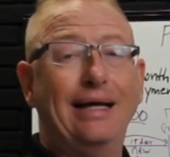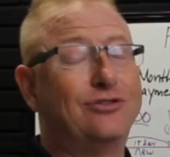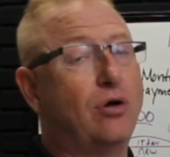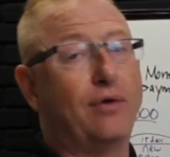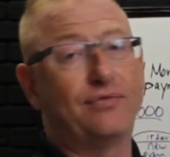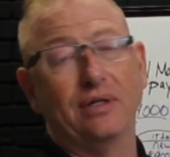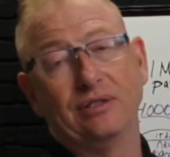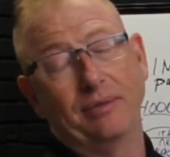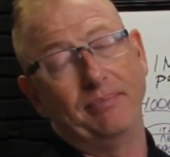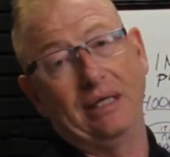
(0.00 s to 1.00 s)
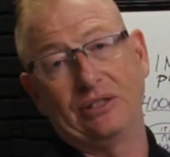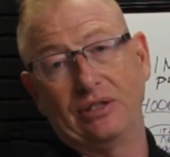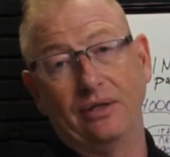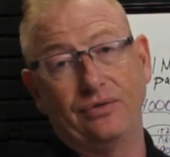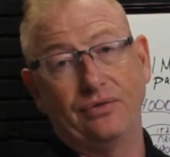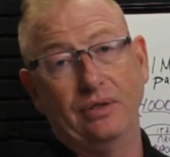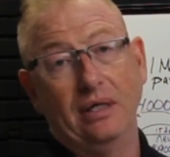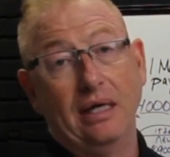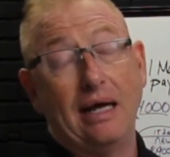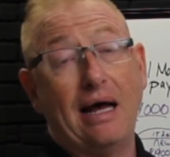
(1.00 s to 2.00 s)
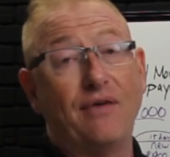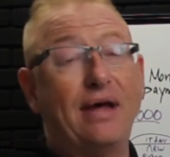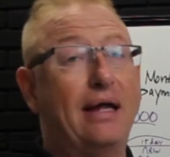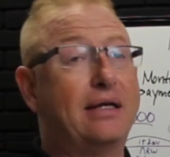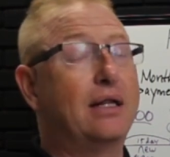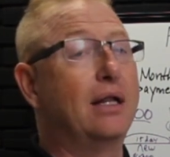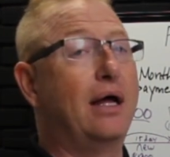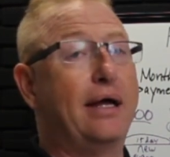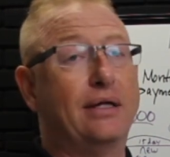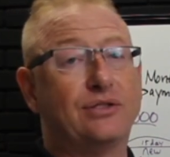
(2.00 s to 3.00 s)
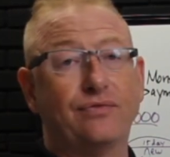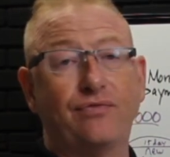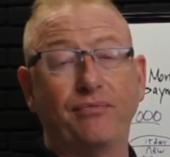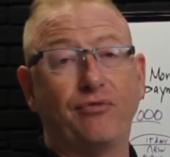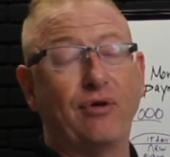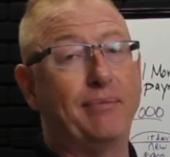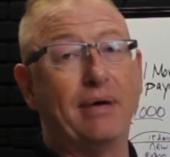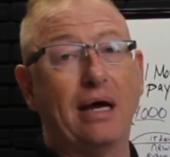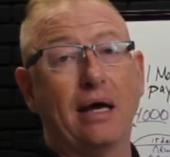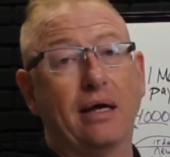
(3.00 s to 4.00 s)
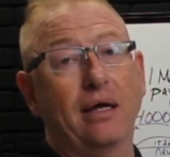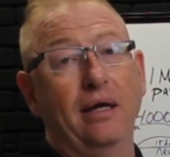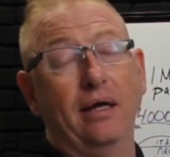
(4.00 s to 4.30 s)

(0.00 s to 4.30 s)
As often as it makes sense. I've had clients from Freddie Mac